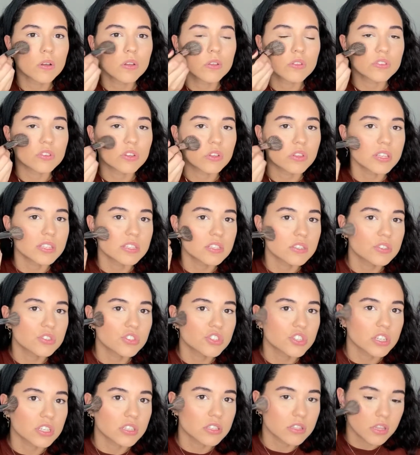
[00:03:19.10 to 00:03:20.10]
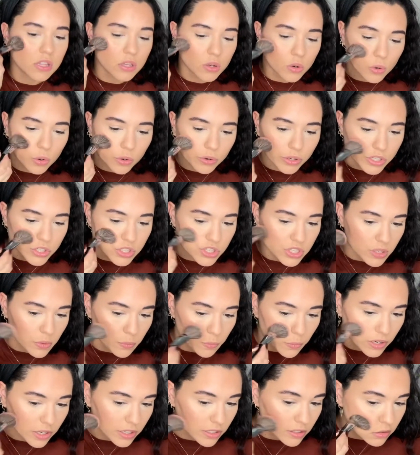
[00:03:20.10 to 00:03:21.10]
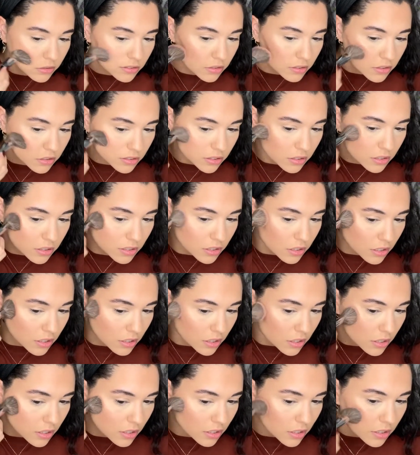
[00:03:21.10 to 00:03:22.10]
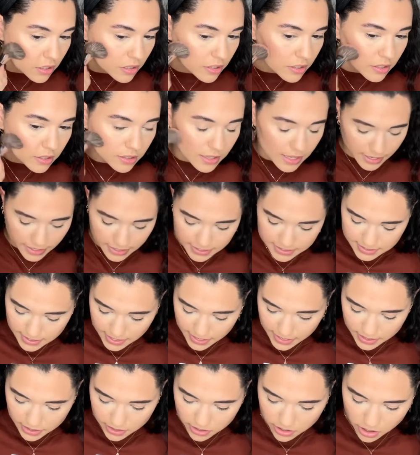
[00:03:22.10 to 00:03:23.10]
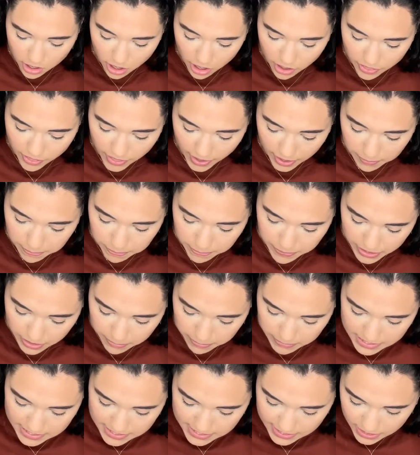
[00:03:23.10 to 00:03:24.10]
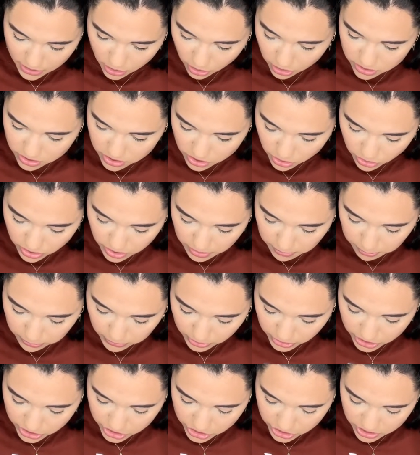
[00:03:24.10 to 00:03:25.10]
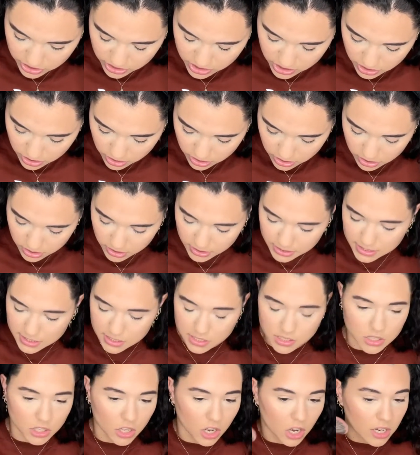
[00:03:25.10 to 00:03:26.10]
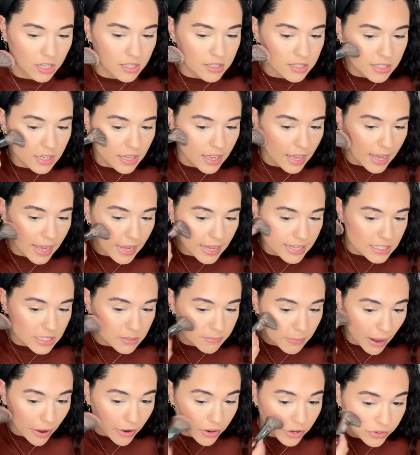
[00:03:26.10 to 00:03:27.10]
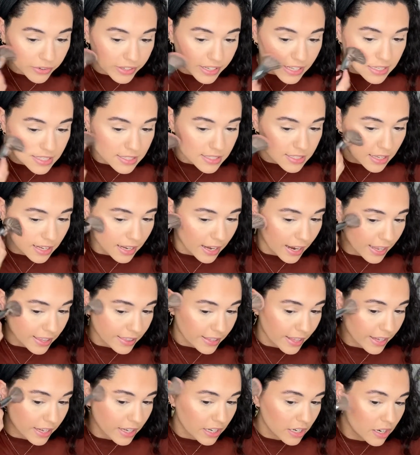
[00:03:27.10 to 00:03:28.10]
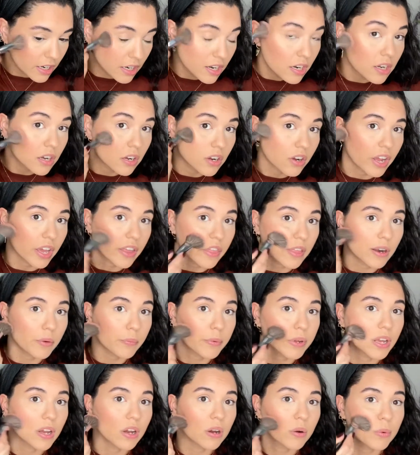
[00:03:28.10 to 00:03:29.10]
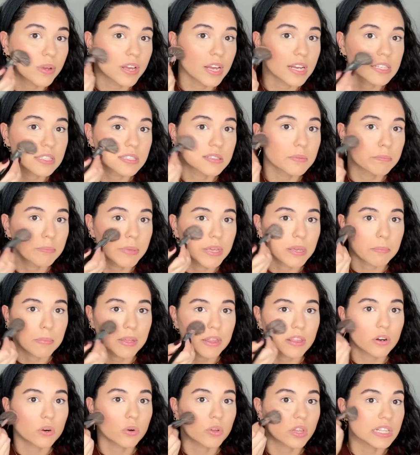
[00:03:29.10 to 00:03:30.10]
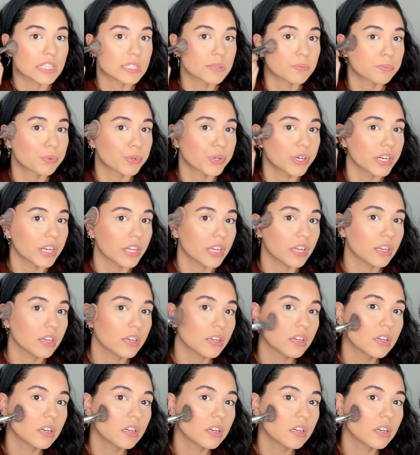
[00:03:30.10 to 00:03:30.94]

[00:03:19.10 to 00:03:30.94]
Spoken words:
So this is just the orangey one. Like I said, not that pigmented. Also, the blush is not as powdery as the highlight. Okay, there we go. We got some pigment. Oh, that's pretty.